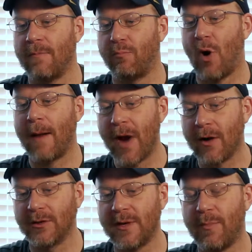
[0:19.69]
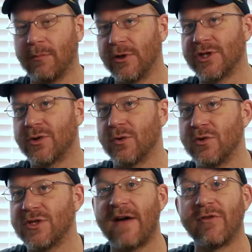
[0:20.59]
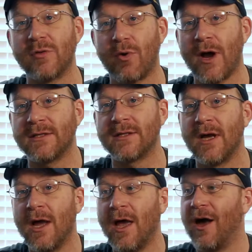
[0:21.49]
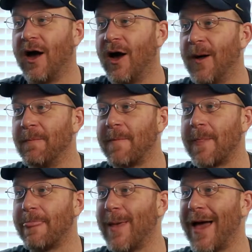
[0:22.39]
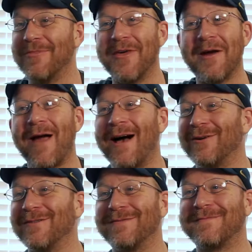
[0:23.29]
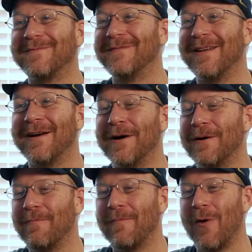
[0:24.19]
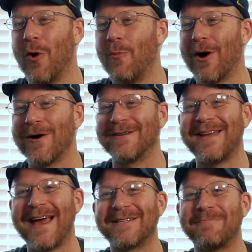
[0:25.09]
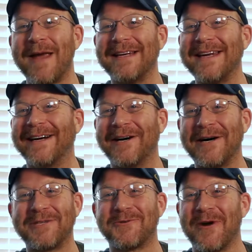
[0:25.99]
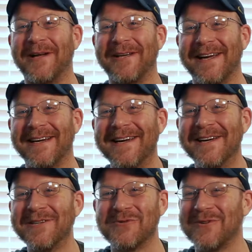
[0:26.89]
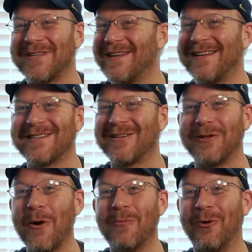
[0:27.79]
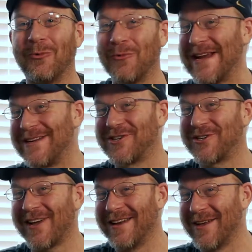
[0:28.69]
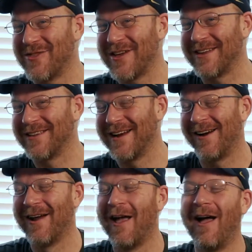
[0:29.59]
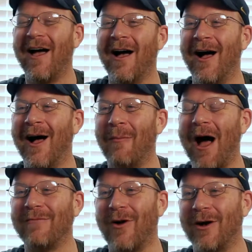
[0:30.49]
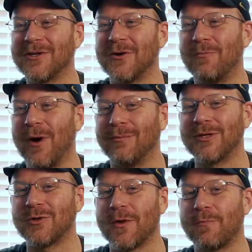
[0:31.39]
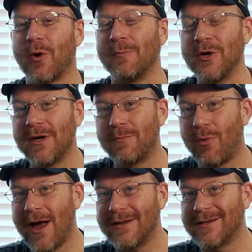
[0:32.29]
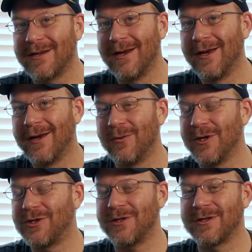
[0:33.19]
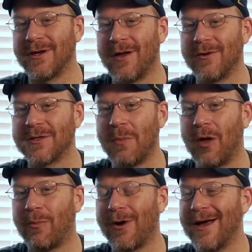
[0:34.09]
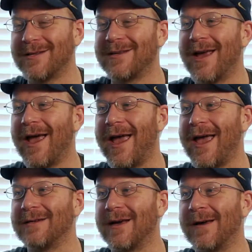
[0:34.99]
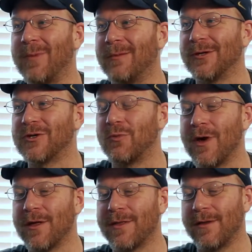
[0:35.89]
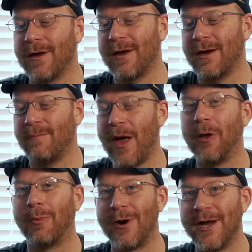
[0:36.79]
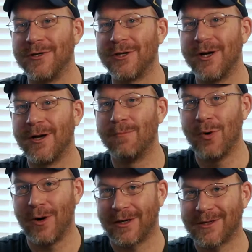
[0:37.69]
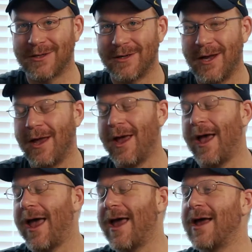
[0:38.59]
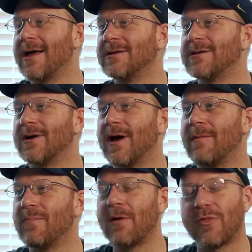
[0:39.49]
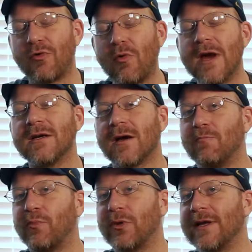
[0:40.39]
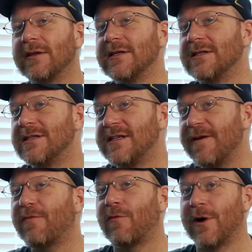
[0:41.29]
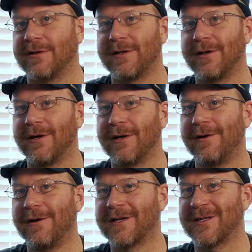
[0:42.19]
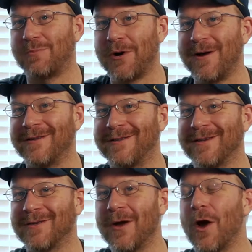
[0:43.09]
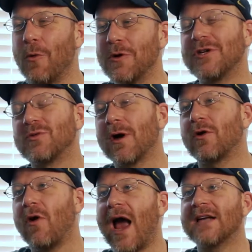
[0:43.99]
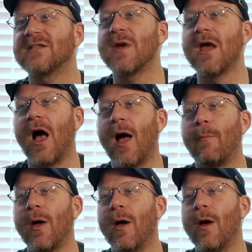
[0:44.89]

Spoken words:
primarily publish through Severed Press, and they're out of Hobart, Tasmania, Australia. So it's a global reach kind of thing there. I've also published with Permuted Press, which is another small press, and I publish with Bellbridge Books. And they're three completely different experiences, which is what cracks me up